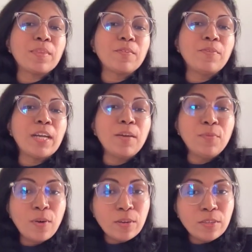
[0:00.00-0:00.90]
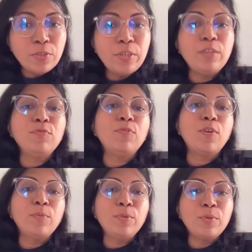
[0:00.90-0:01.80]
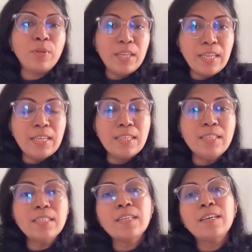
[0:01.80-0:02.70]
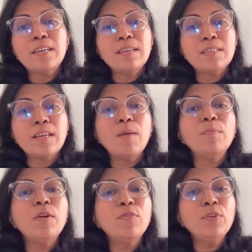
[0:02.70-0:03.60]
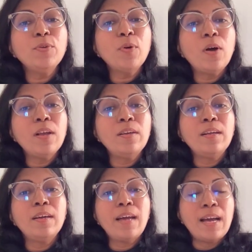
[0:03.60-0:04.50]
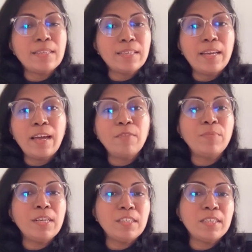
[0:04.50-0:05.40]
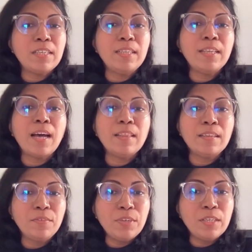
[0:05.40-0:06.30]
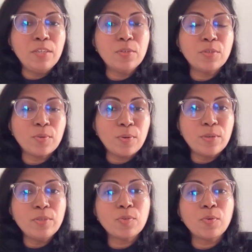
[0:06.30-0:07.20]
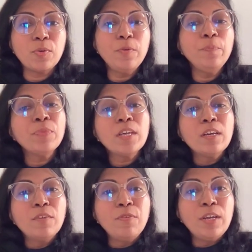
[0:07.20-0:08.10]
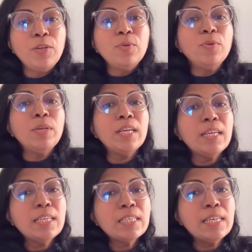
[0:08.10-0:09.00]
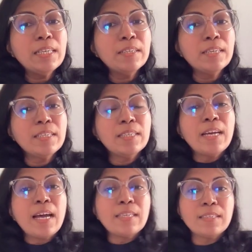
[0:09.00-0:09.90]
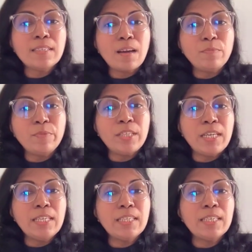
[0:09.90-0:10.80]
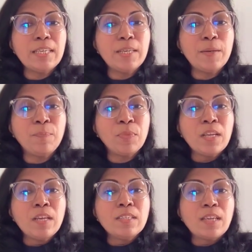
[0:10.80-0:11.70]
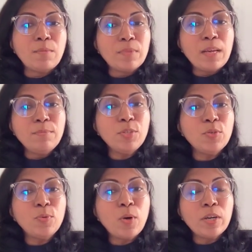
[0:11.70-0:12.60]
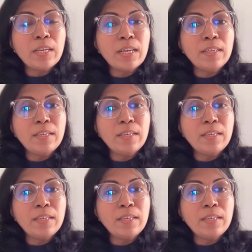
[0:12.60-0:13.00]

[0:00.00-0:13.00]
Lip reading: what I want to inform you is some of you all, as I have mentioned in the other videos also, when you do English literature as a subject, sometimes you won't get